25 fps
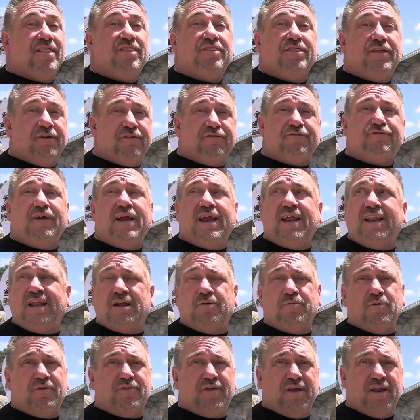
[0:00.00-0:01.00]
they're
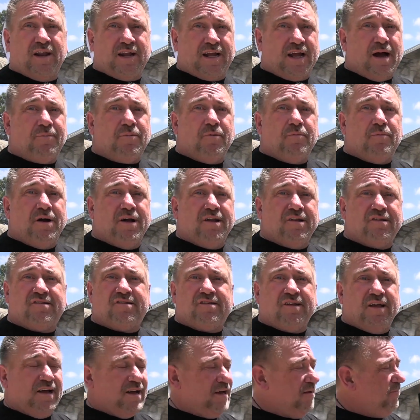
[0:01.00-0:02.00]
fading within a couple
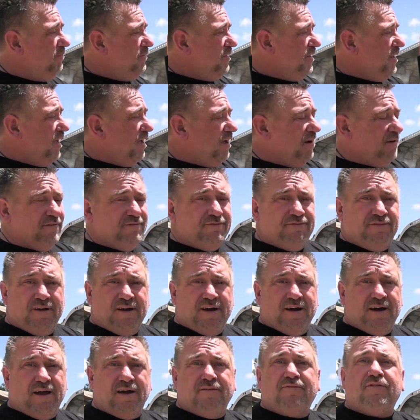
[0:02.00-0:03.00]
months of
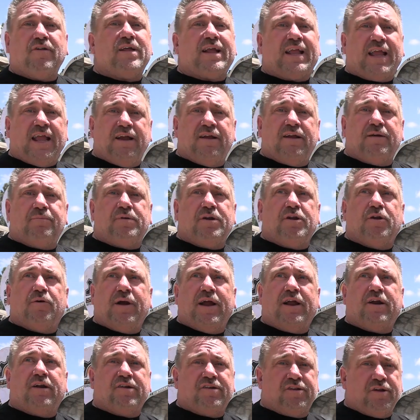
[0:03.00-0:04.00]
like
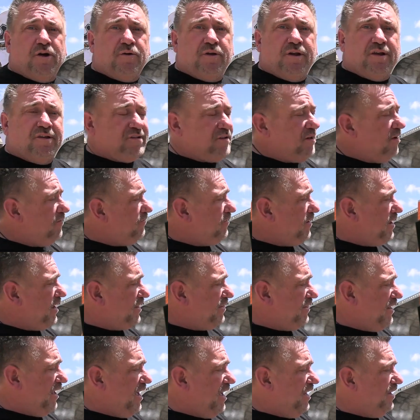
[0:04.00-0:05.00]
Arizona, stuff like
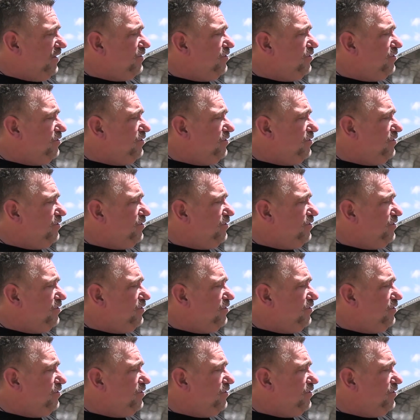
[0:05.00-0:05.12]
that.